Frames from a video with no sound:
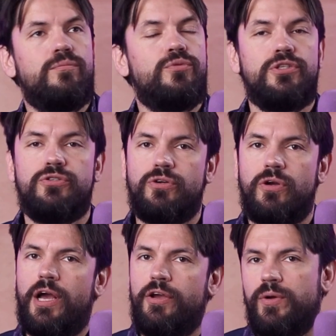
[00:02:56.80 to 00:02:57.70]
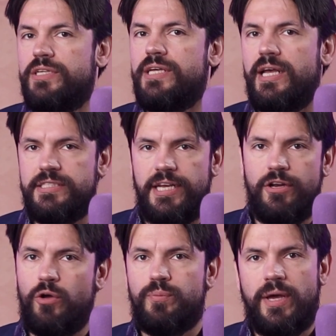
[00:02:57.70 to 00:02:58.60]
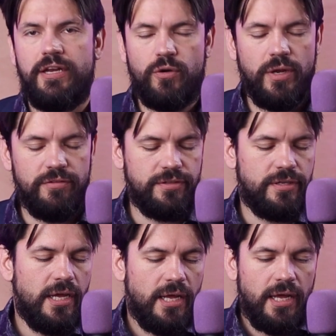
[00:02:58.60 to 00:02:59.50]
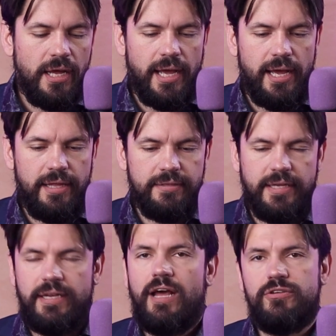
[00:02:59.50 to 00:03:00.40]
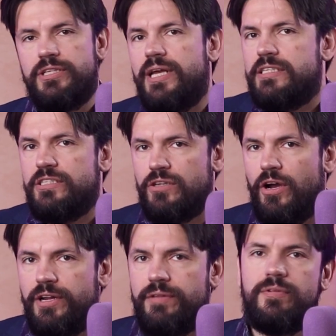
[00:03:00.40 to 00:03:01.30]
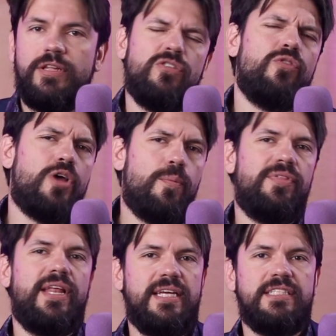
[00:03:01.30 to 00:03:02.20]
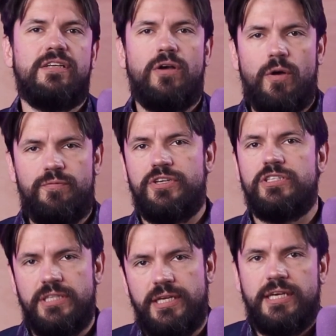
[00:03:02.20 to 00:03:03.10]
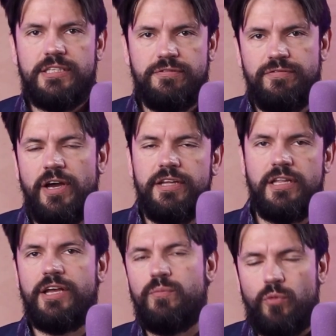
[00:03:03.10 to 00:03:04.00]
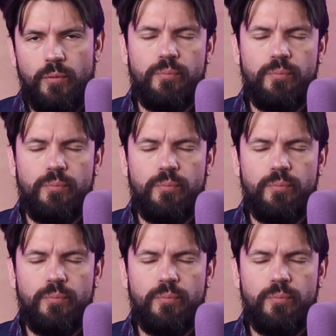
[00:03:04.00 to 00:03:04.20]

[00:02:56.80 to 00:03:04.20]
I'm pretty sure iOS has a Notepad equivalent and it allows you to get started. And on top of that list, obviously, is find like a more